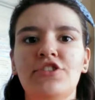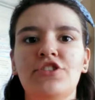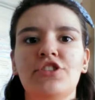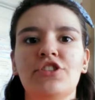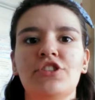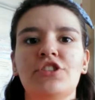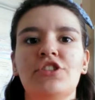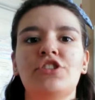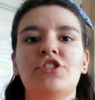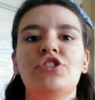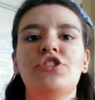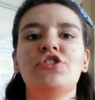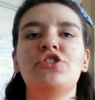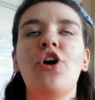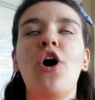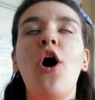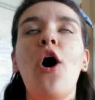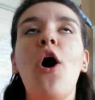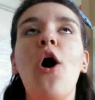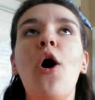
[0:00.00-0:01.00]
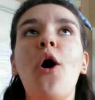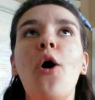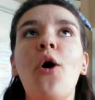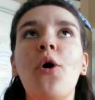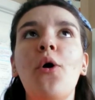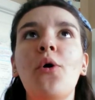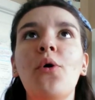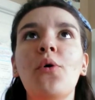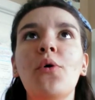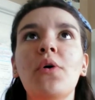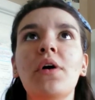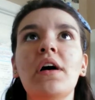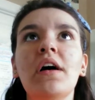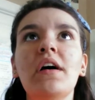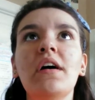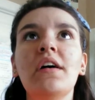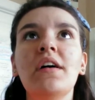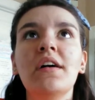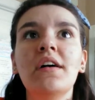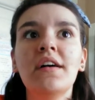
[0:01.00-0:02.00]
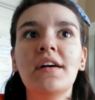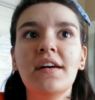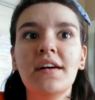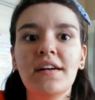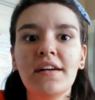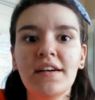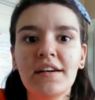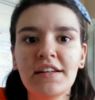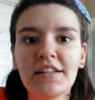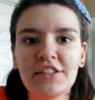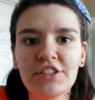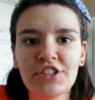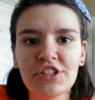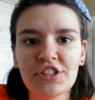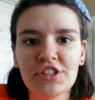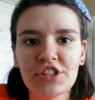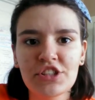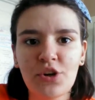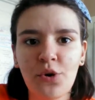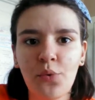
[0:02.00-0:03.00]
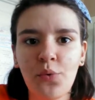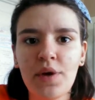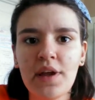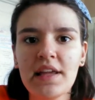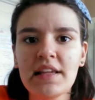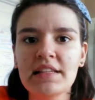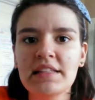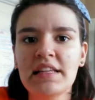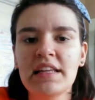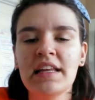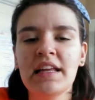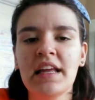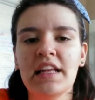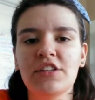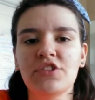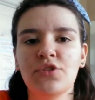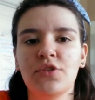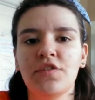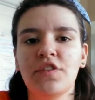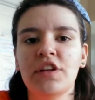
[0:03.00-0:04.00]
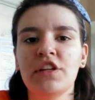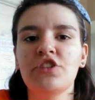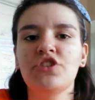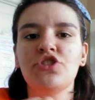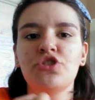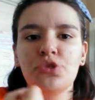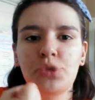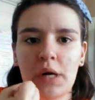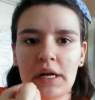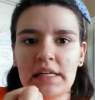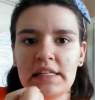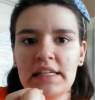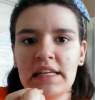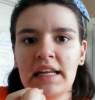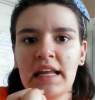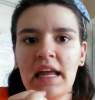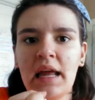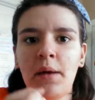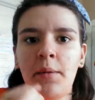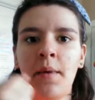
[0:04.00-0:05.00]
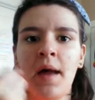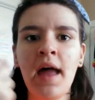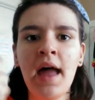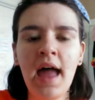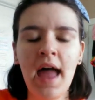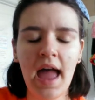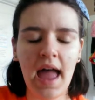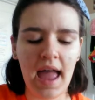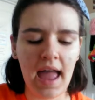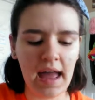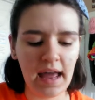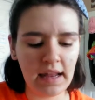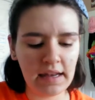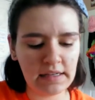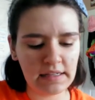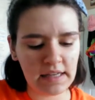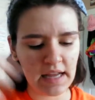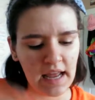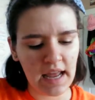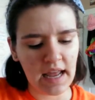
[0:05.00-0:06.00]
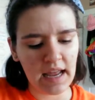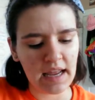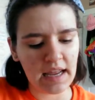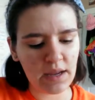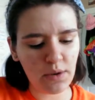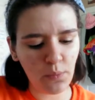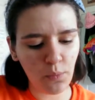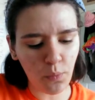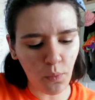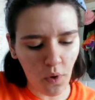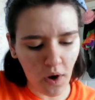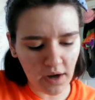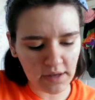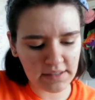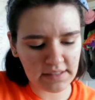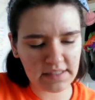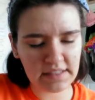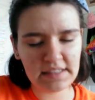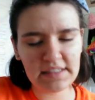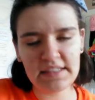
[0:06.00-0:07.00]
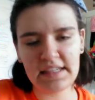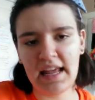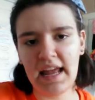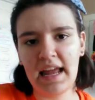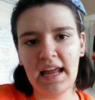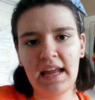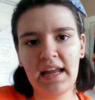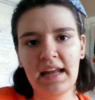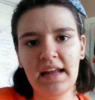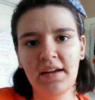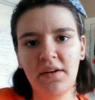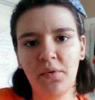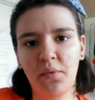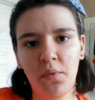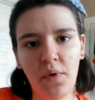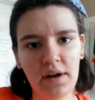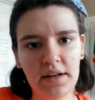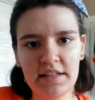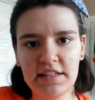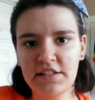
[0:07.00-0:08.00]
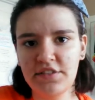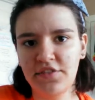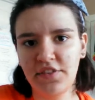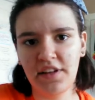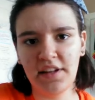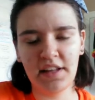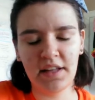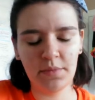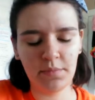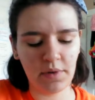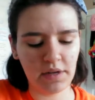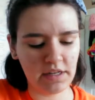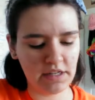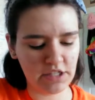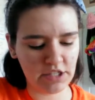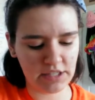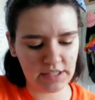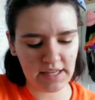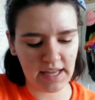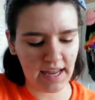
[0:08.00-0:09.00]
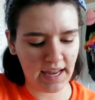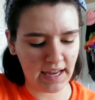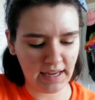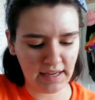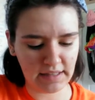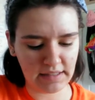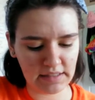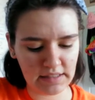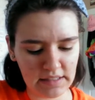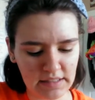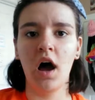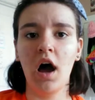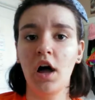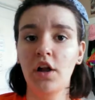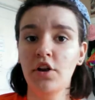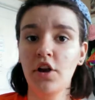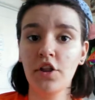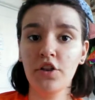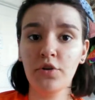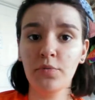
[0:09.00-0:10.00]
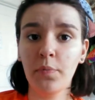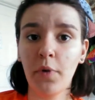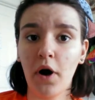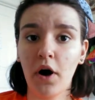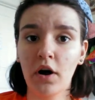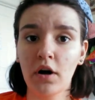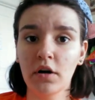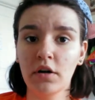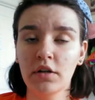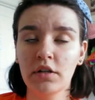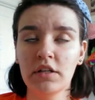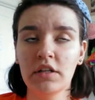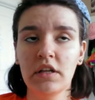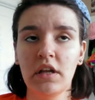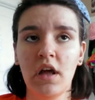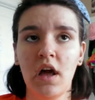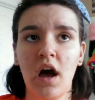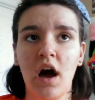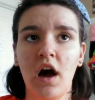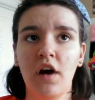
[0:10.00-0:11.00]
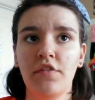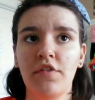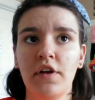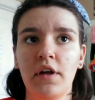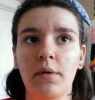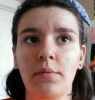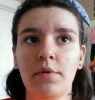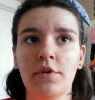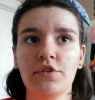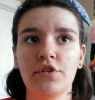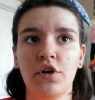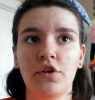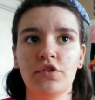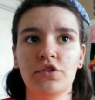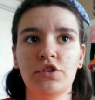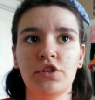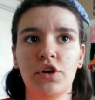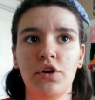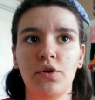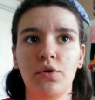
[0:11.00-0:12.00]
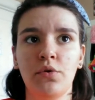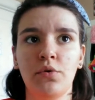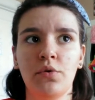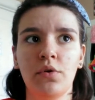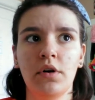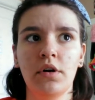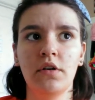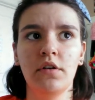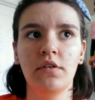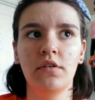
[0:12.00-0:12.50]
just so it's just squeezing and sort of constricting him, and he wants to say what he's feeling, but he just can't. Another part of him is also